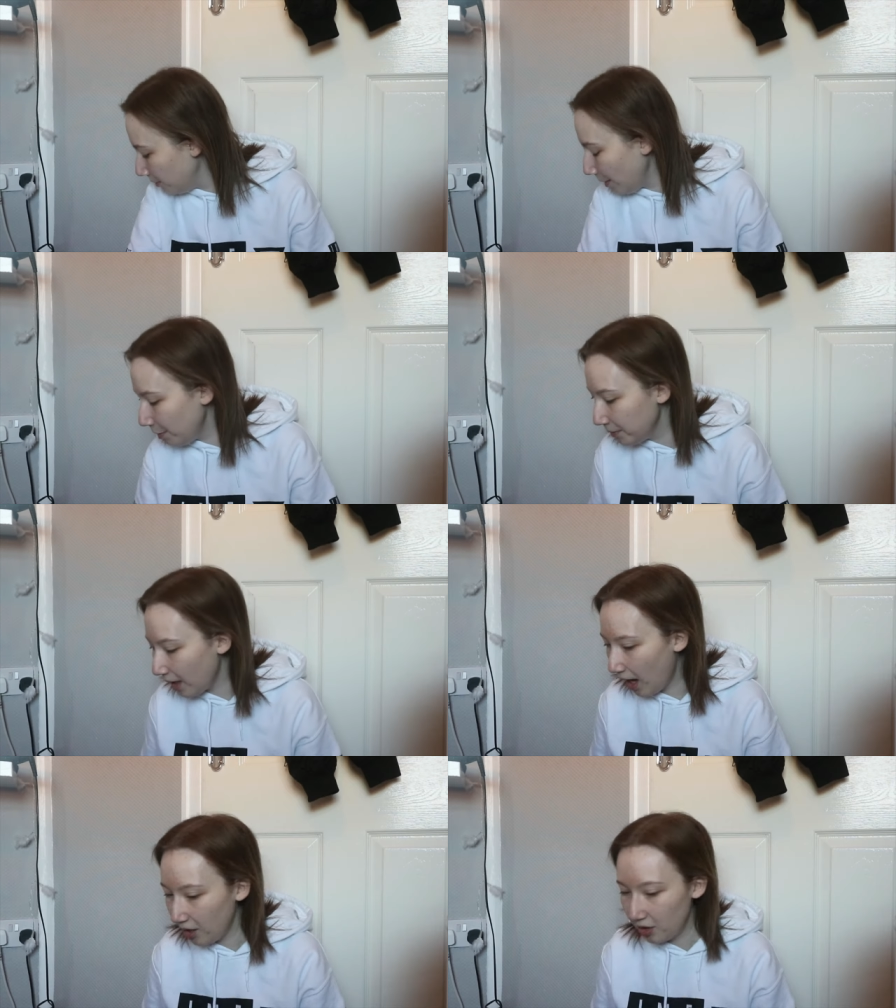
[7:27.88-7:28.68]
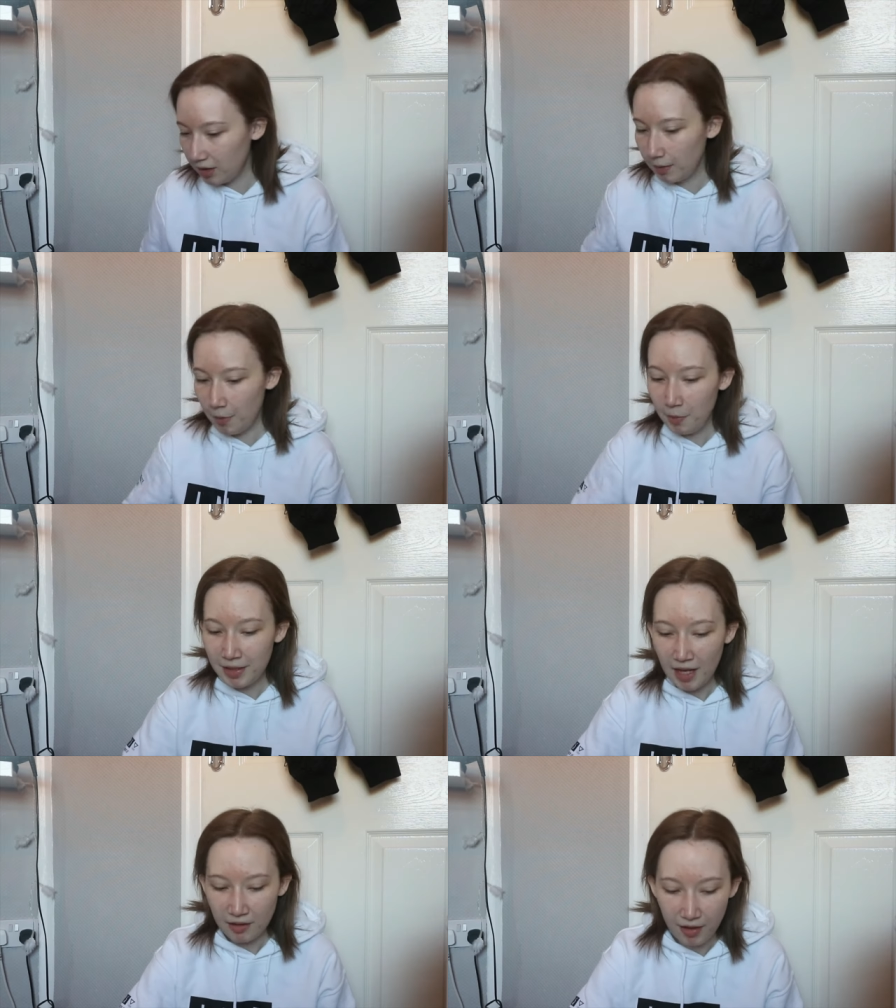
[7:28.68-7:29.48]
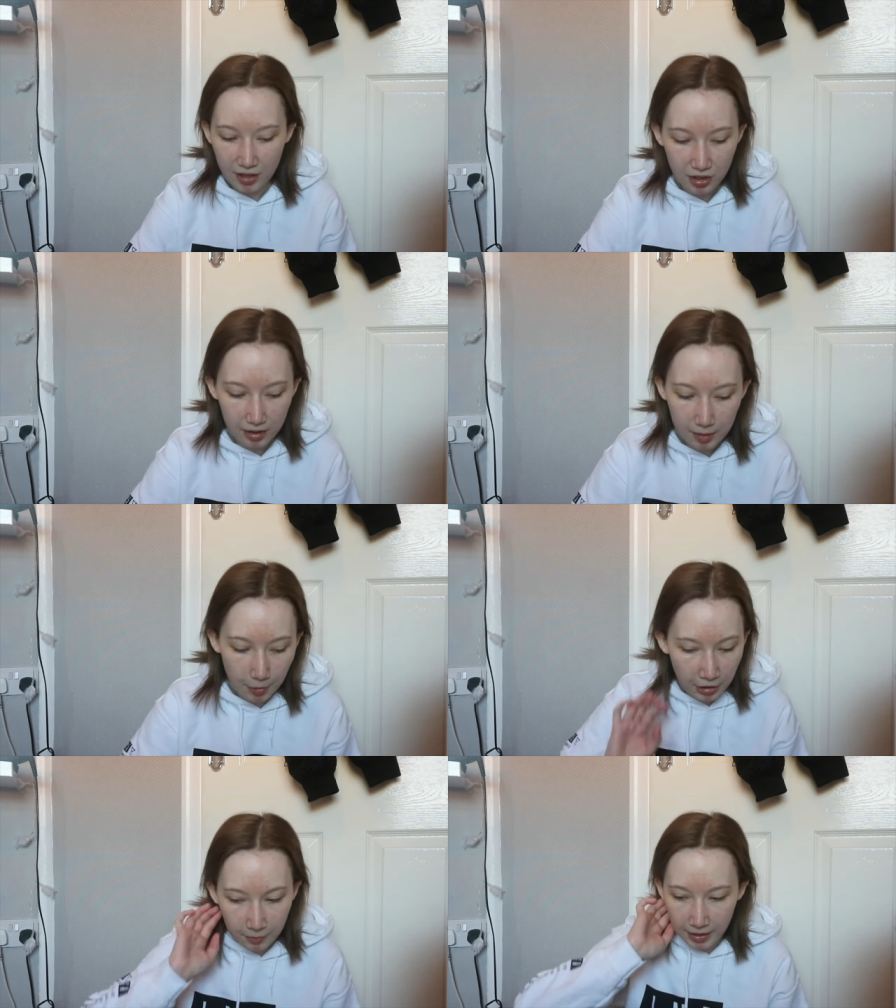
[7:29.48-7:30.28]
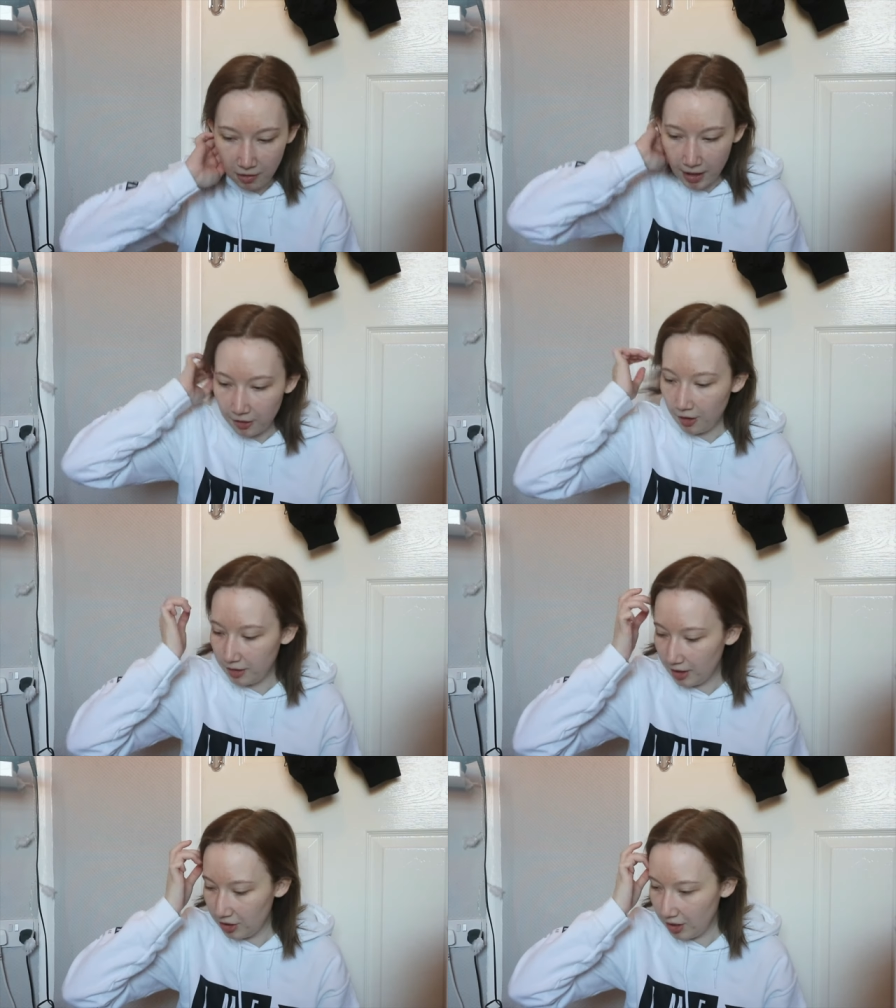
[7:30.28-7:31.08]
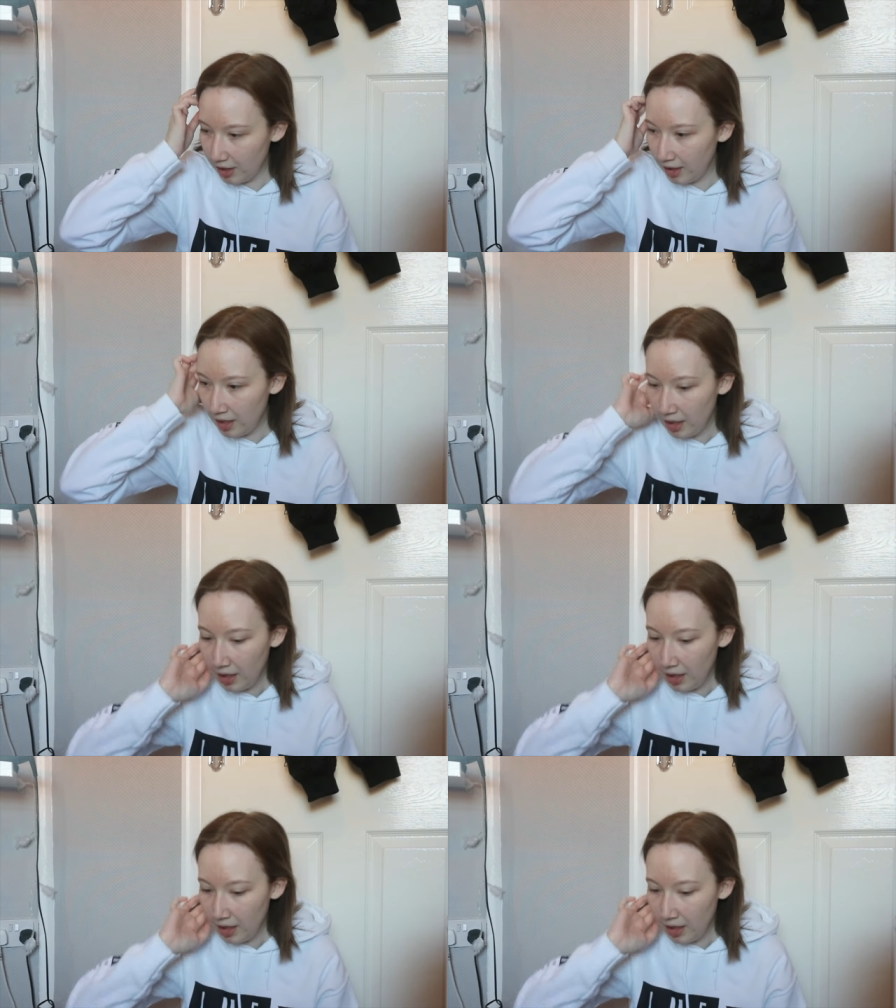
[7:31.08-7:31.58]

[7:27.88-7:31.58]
mum and dad have actually spoiled me quite a lot this year.